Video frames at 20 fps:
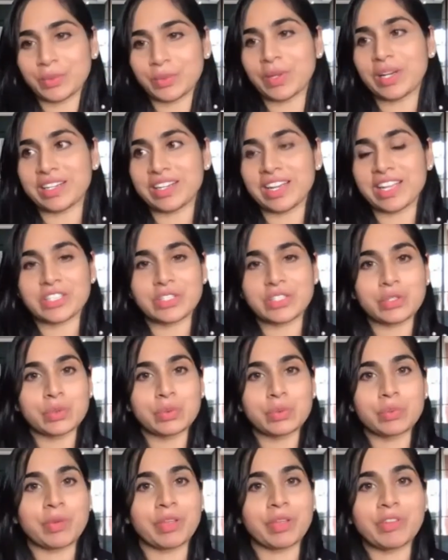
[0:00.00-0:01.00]
address
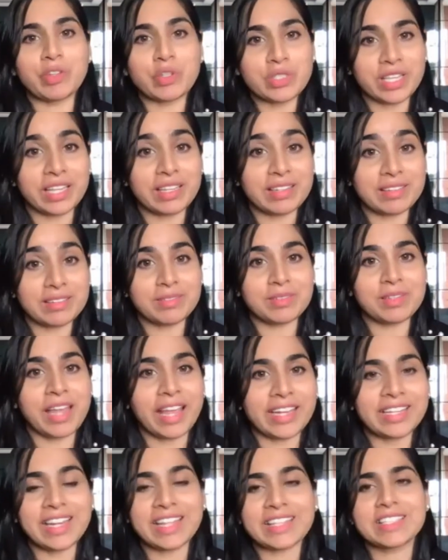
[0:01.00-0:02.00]
to when you say
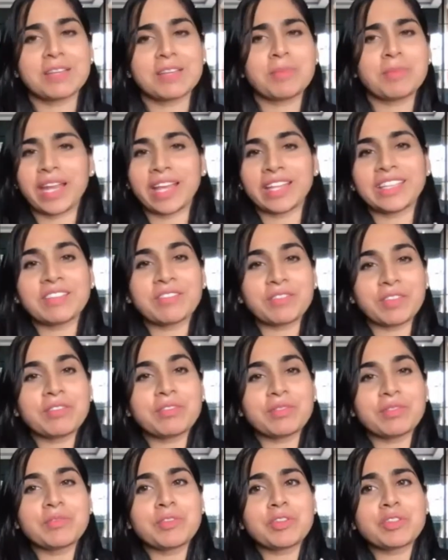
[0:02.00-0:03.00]
light lesser. But I
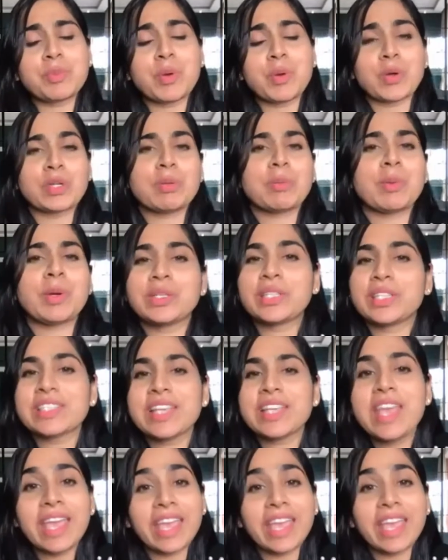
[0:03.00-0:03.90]
think we've spoken about this.